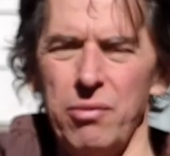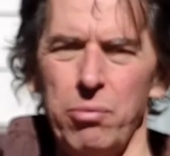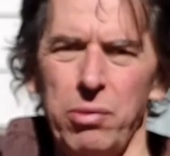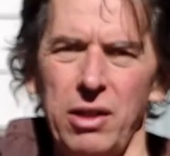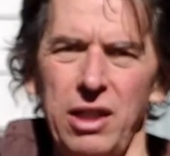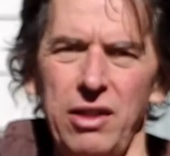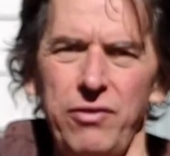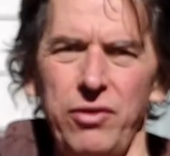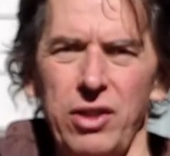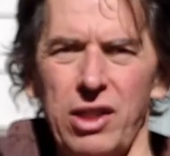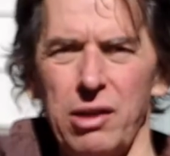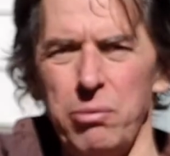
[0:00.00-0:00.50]

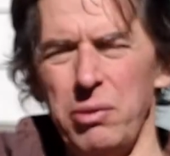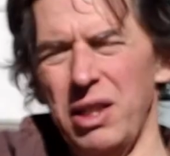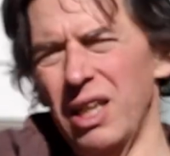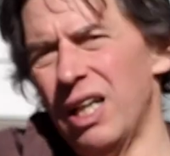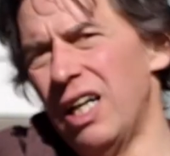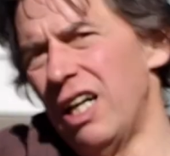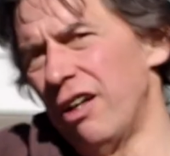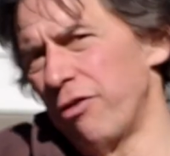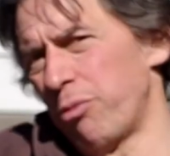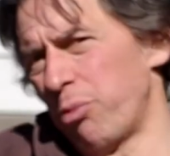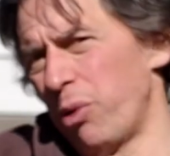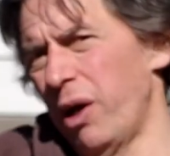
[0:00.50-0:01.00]
believe you can be
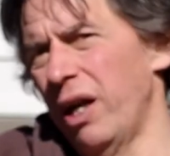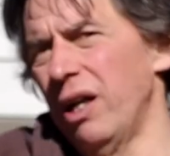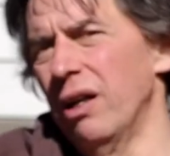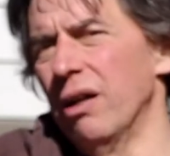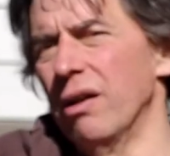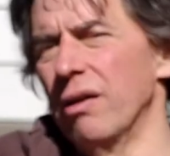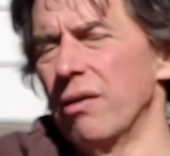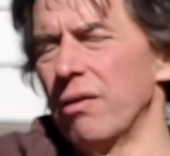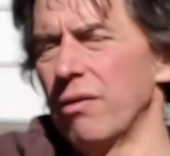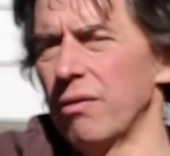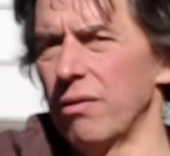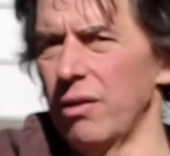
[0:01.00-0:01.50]
half pregnant,
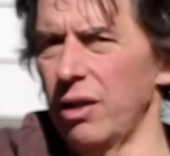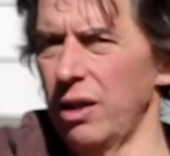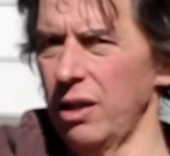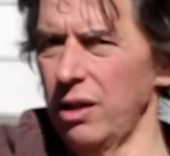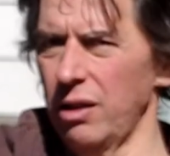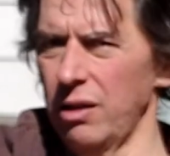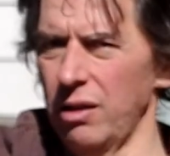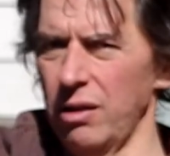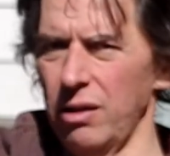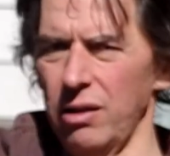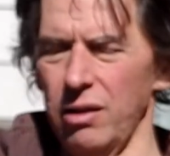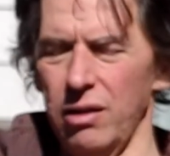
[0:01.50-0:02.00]
right?
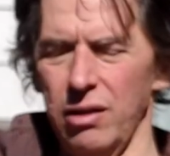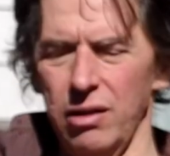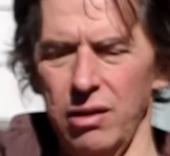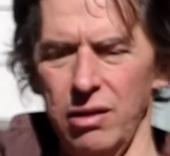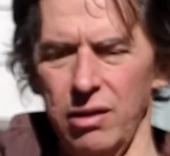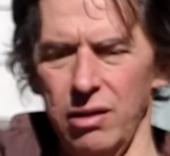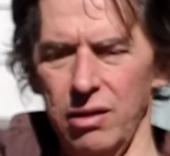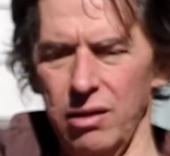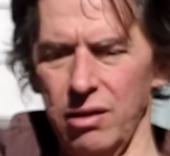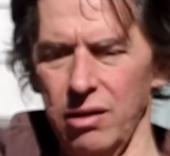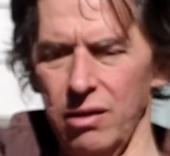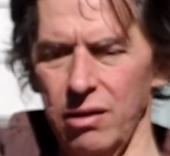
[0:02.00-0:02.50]

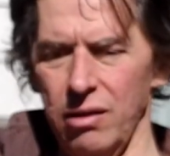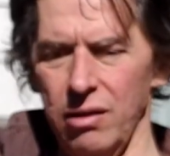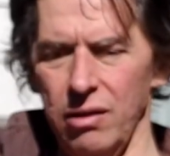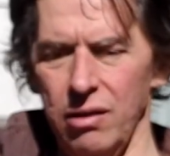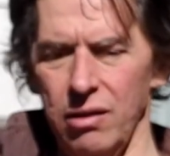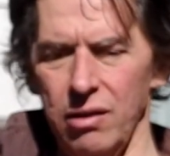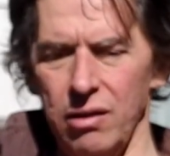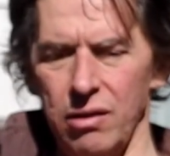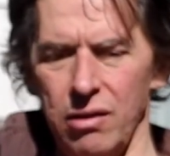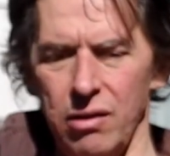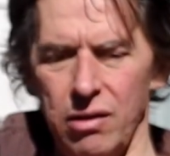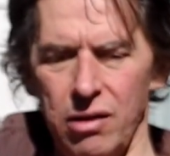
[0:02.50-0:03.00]

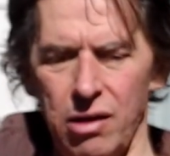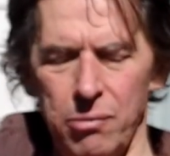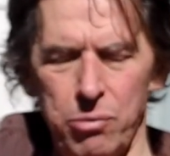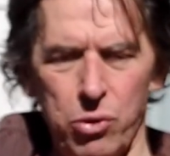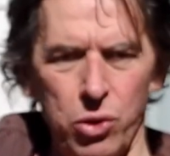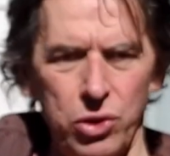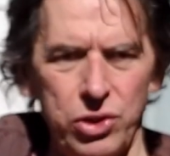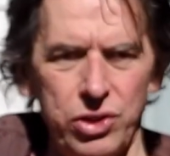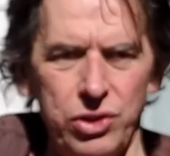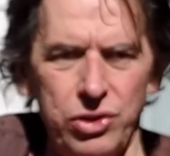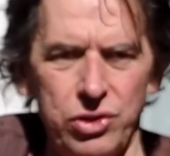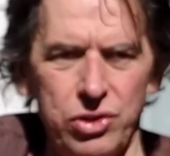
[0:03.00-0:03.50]

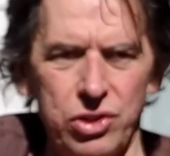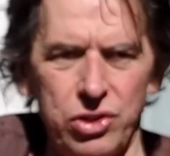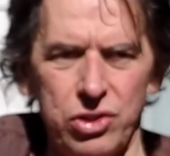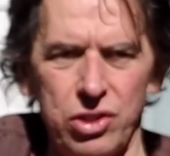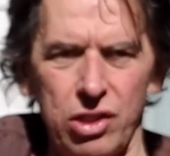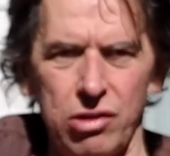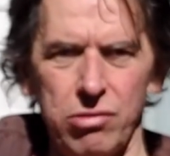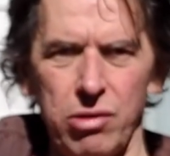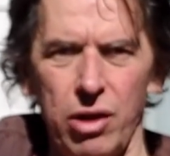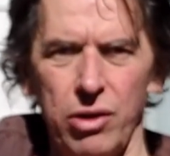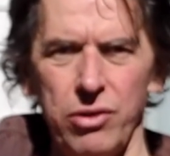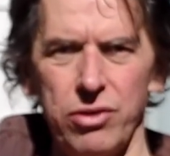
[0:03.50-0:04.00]
Abortion is just a
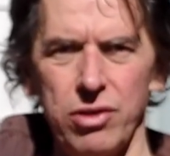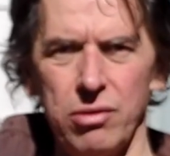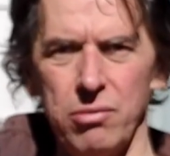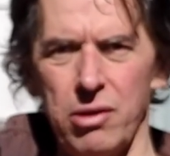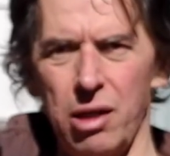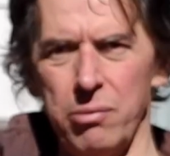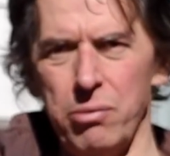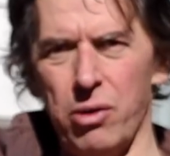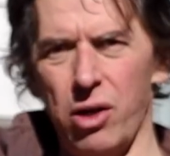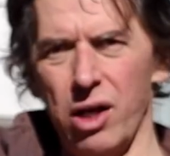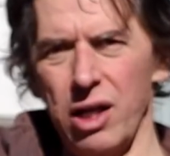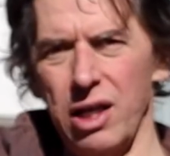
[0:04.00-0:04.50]
growth on
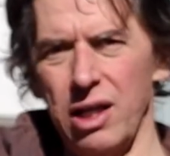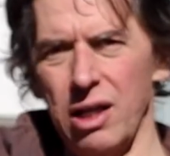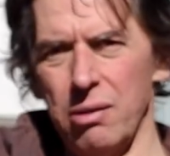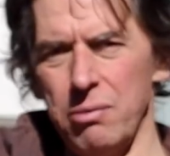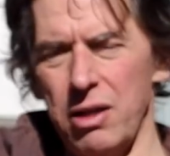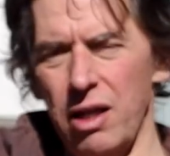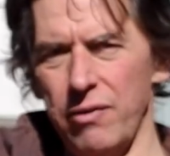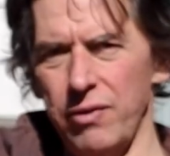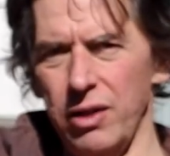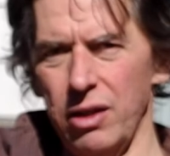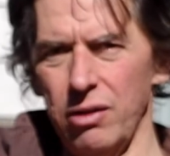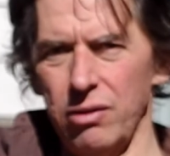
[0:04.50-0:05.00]
my body I'm
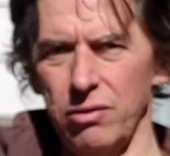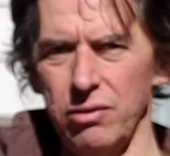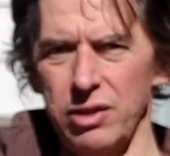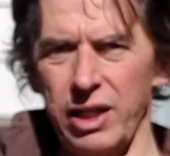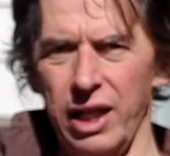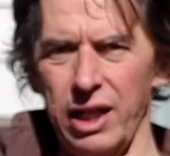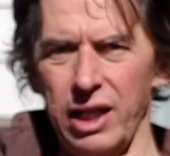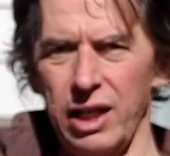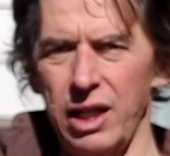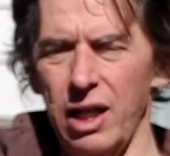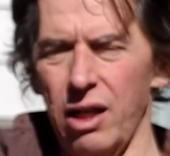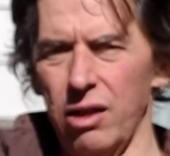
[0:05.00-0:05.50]
having
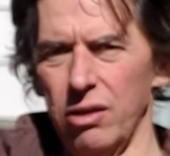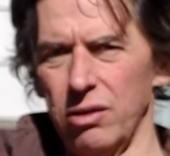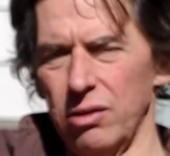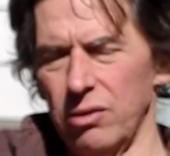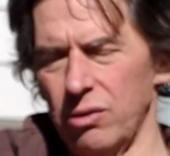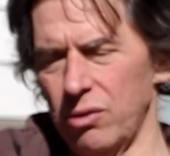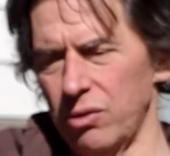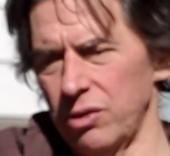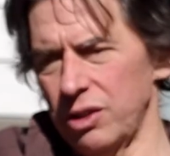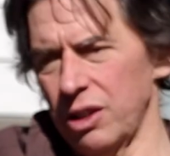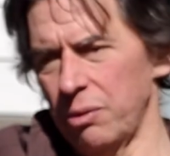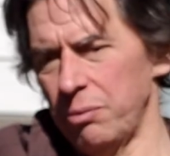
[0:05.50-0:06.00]
taken out
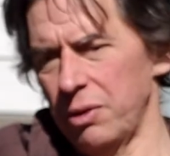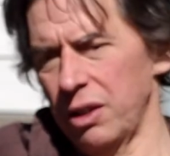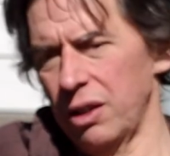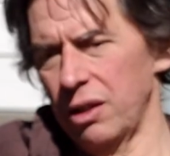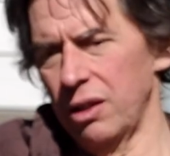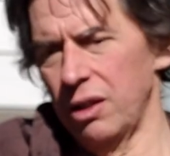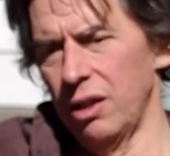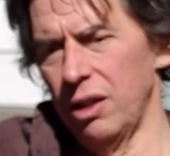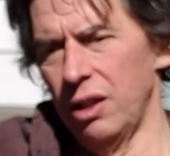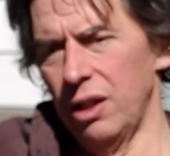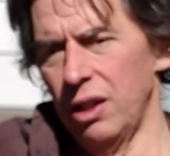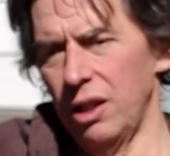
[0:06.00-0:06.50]
or something,
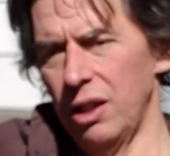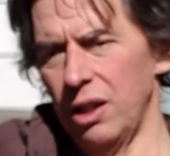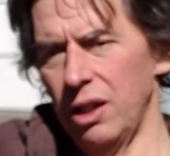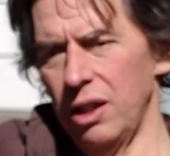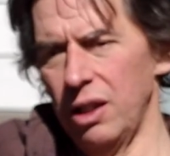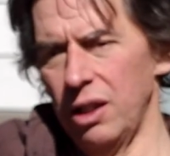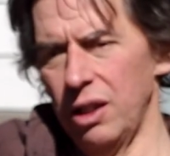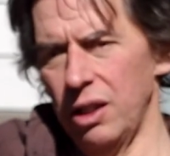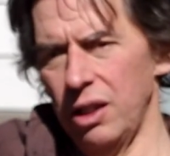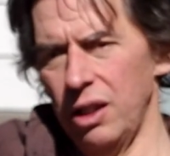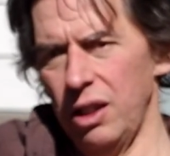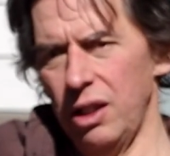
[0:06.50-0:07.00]

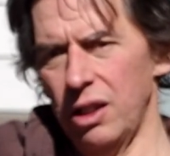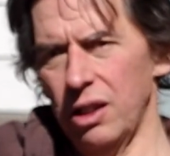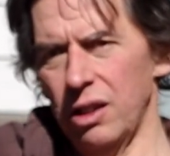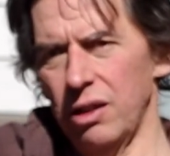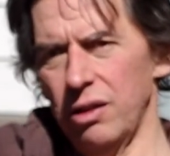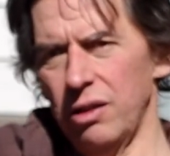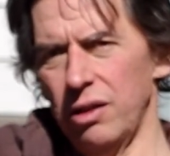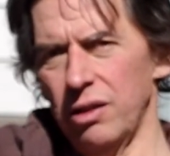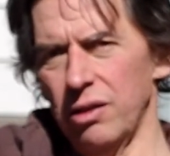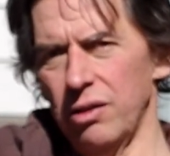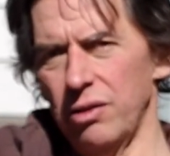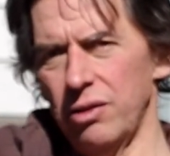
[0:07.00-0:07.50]
in
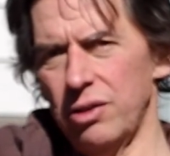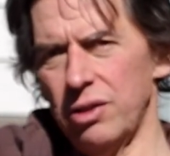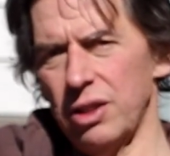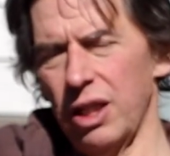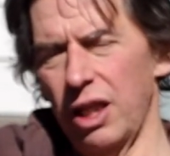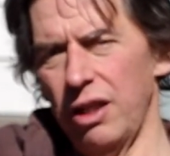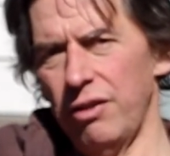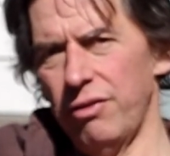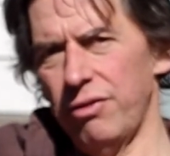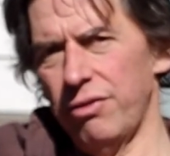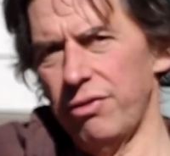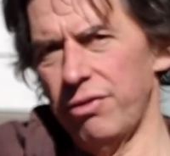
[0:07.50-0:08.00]
a
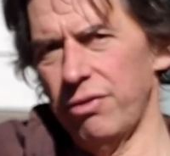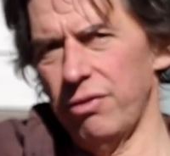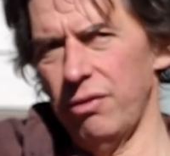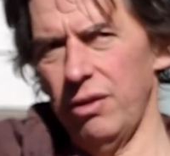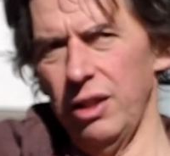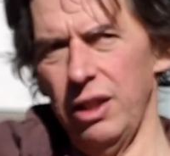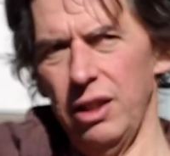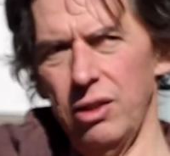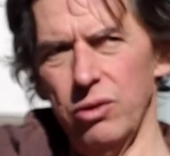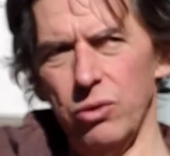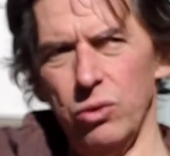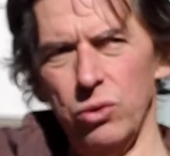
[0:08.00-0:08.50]
safe,
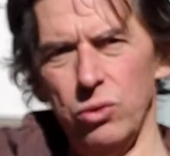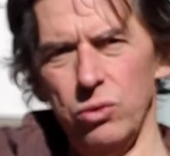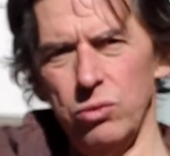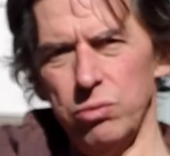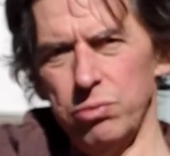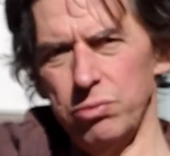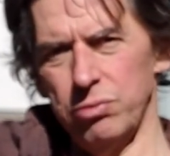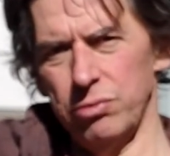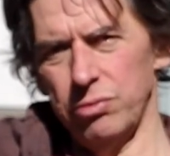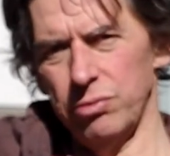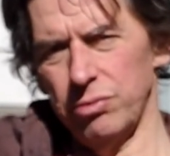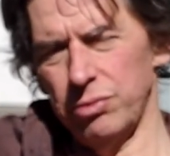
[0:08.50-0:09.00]
legal
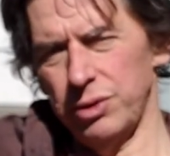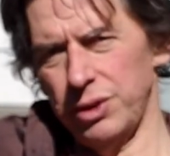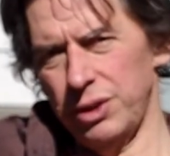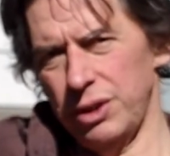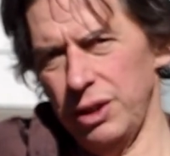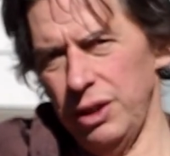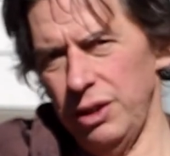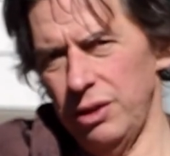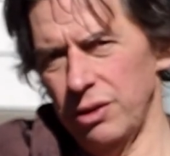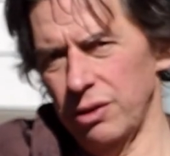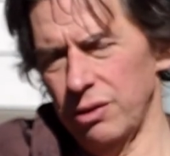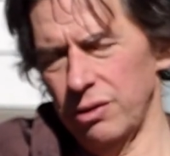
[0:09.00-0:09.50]

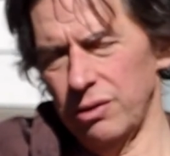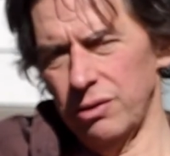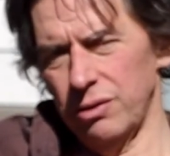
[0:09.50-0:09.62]
procedure.